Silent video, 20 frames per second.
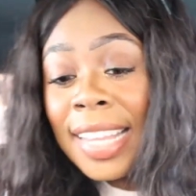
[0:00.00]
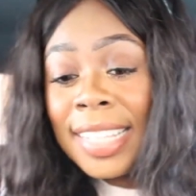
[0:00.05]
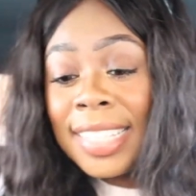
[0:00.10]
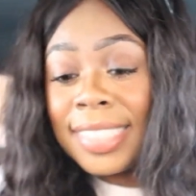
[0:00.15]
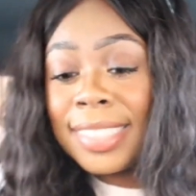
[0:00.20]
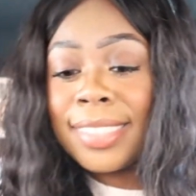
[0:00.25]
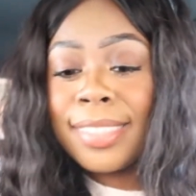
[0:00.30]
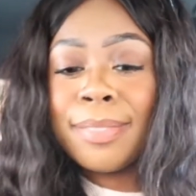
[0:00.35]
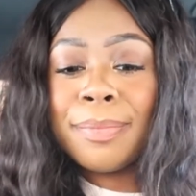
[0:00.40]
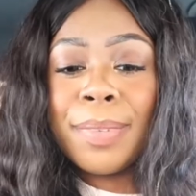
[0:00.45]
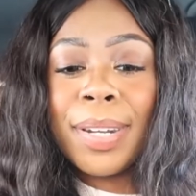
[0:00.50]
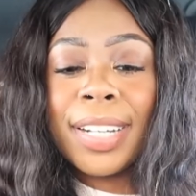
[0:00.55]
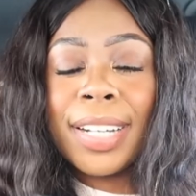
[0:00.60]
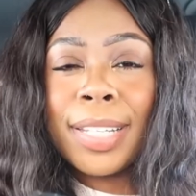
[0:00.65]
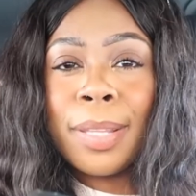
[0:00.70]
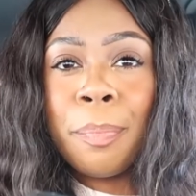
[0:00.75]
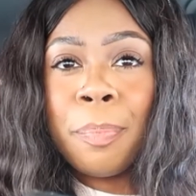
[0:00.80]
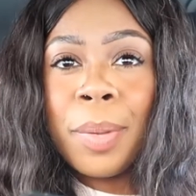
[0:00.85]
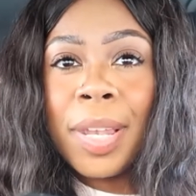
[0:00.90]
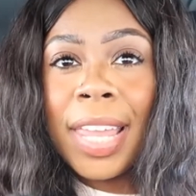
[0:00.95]
This isn't part
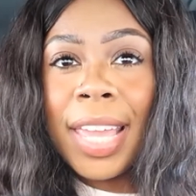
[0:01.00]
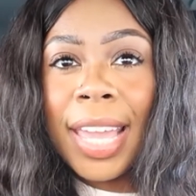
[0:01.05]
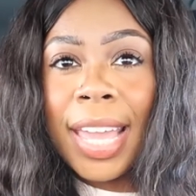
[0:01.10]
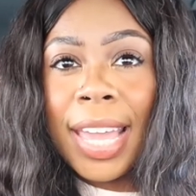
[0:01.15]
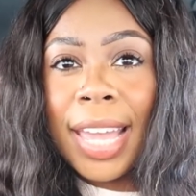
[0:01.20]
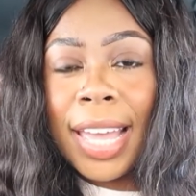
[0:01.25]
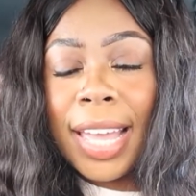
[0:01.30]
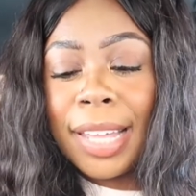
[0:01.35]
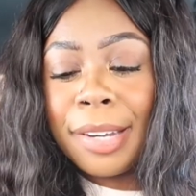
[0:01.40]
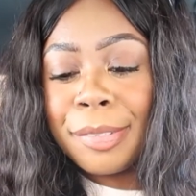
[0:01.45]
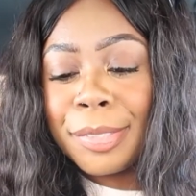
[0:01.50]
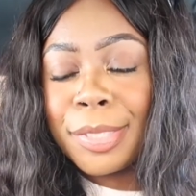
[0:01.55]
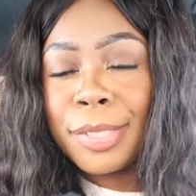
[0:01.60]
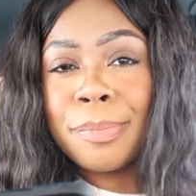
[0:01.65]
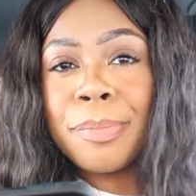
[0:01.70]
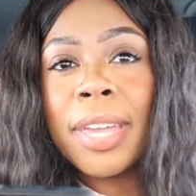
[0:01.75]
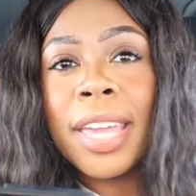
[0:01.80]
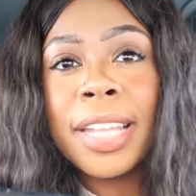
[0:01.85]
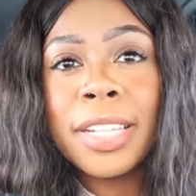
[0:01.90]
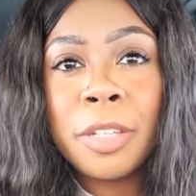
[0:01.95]
of the plan. This
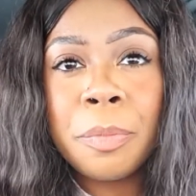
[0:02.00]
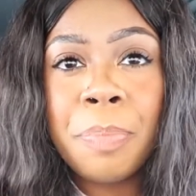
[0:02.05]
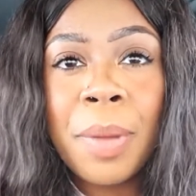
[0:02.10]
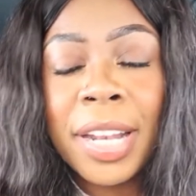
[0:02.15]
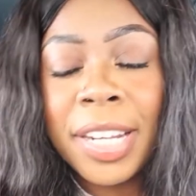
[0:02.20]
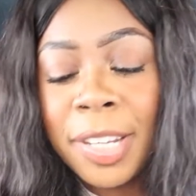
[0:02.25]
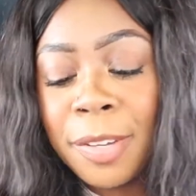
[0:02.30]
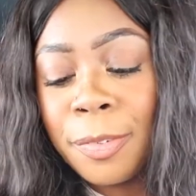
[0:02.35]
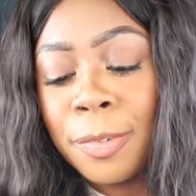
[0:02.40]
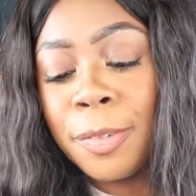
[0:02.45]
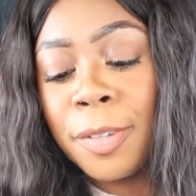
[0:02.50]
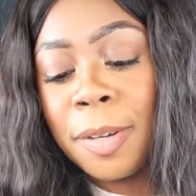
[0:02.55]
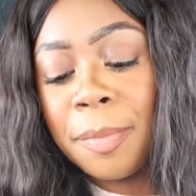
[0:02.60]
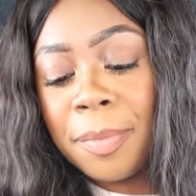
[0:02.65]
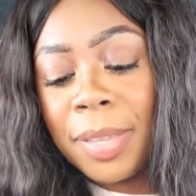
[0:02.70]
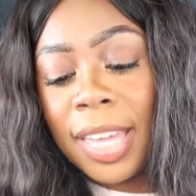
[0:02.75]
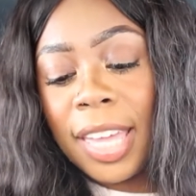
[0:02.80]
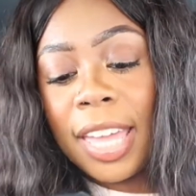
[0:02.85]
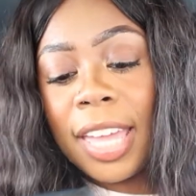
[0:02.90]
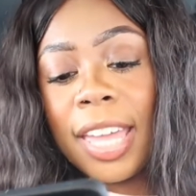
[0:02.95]
is be independent
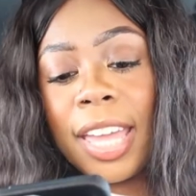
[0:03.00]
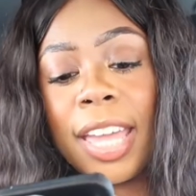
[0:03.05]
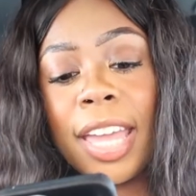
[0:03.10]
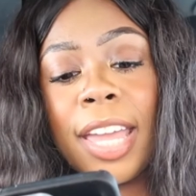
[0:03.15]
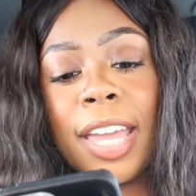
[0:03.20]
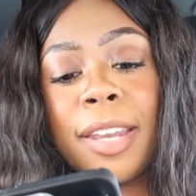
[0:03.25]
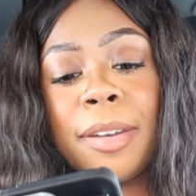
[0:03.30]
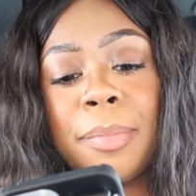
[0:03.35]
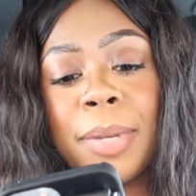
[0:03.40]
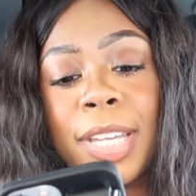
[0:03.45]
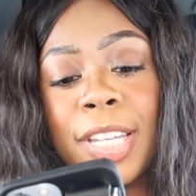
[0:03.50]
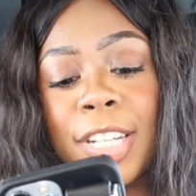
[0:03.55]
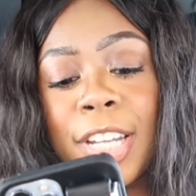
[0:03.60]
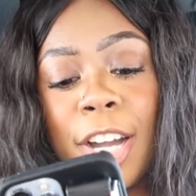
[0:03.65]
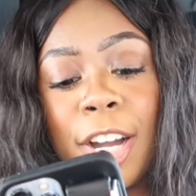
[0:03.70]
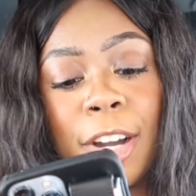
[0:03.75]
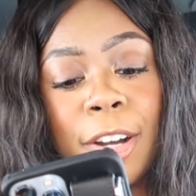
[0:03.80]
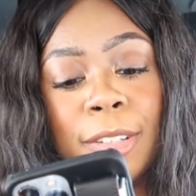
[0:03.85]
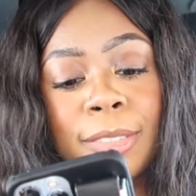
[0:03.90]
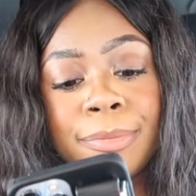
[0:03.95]
woman. But you
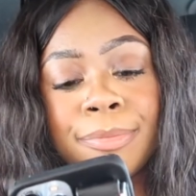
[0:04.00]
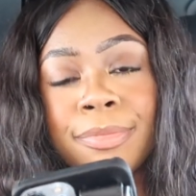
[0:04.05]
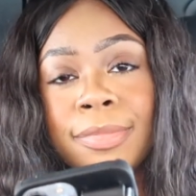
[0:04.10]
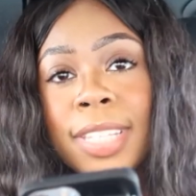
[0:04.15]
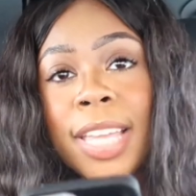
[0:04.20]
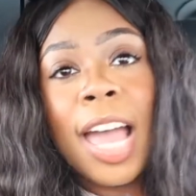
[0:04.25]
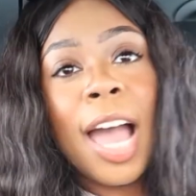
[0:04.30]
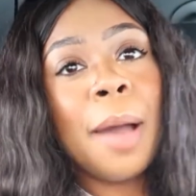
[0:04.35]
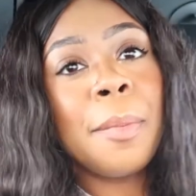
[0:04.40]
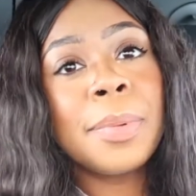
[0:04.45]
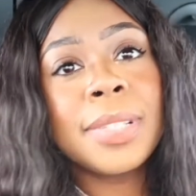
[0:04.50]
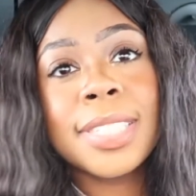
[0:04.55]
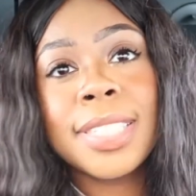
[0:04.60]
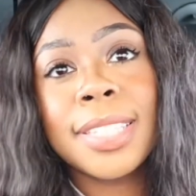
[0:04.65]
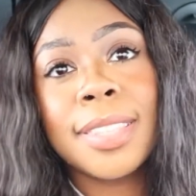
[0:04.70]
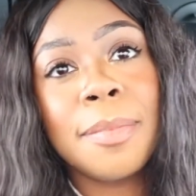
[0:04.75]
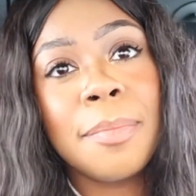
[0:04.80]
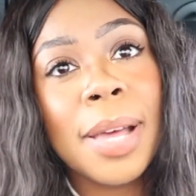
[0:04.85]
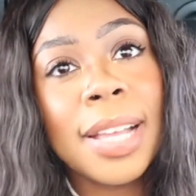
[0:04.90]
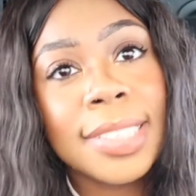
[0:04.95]
know, happens
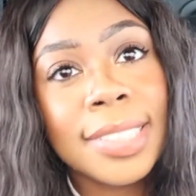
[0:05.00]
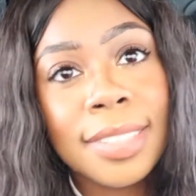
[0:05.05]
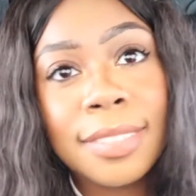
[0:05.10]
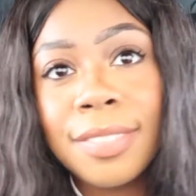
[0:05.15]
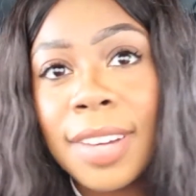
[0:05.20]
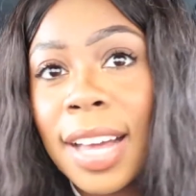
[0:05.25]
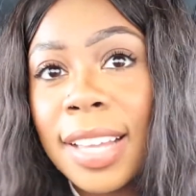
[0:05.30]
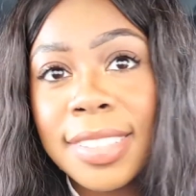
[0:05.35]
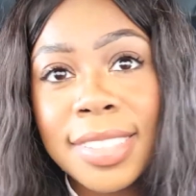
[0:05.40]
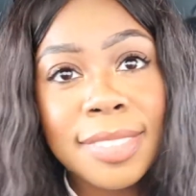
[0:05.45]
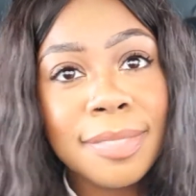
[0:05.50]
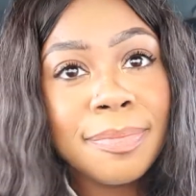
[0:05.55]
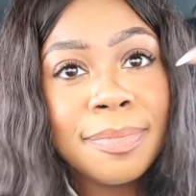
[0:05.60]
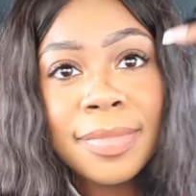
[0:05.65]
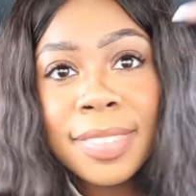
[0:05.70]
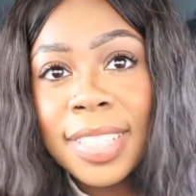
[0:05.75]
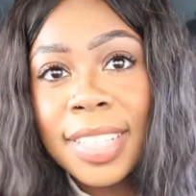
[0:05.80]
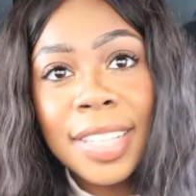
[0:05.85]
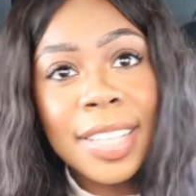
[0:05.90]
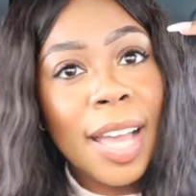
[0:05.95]
to the best of us
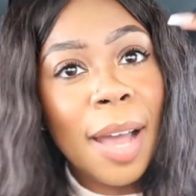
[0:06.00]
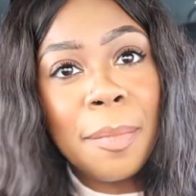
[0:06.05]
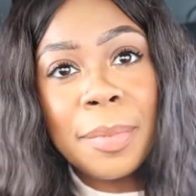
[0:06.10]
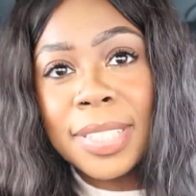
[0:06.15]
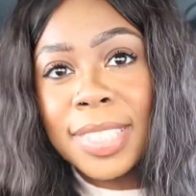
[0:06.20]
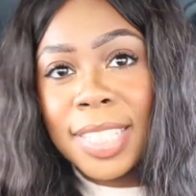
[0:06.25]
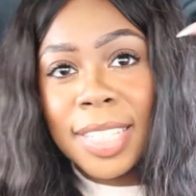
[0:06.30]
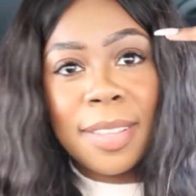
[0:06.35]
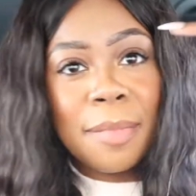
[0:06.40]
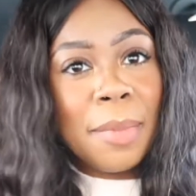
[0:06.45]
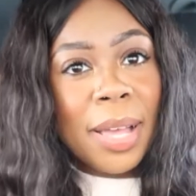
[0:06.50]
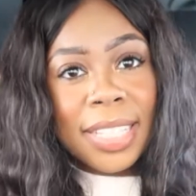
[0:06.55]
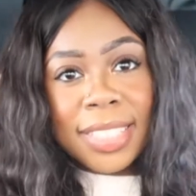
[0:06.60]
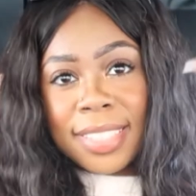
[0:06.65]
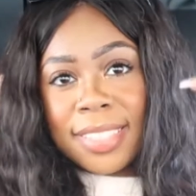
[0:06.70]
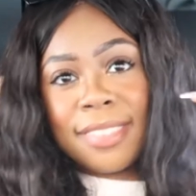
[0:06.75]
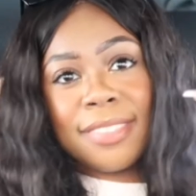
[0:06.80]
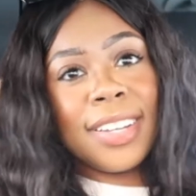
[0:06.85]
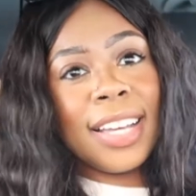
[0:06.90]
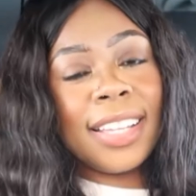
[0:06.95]
the
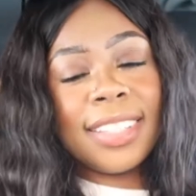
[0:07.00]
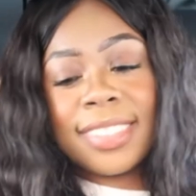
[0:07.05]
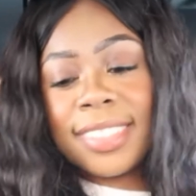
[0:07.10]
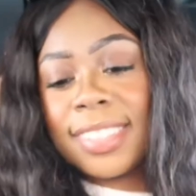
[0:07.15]
best of us.